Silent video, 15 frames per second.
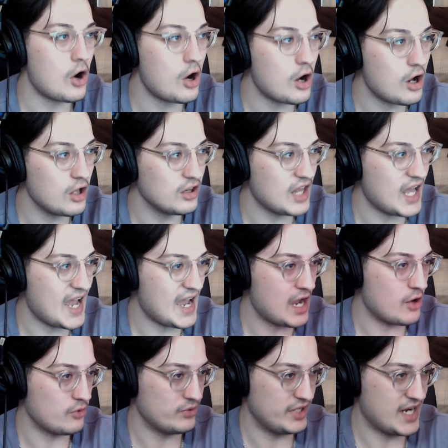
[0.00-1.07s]
all
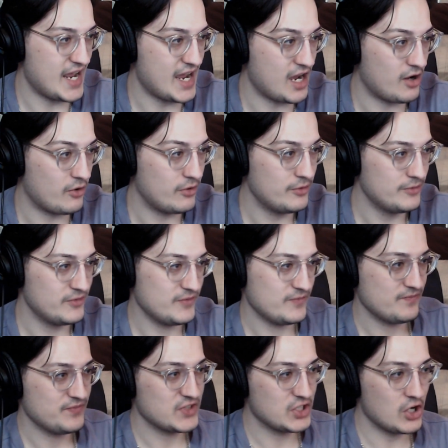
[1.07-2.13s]
out now.
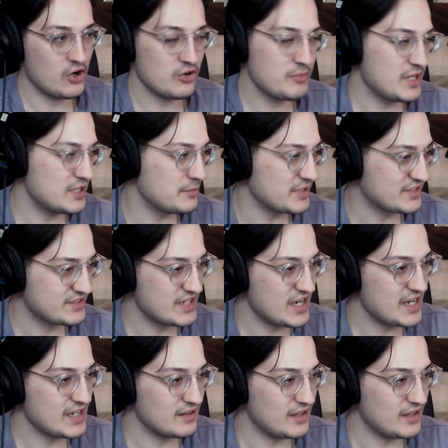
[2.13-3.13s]
Gon made the mistake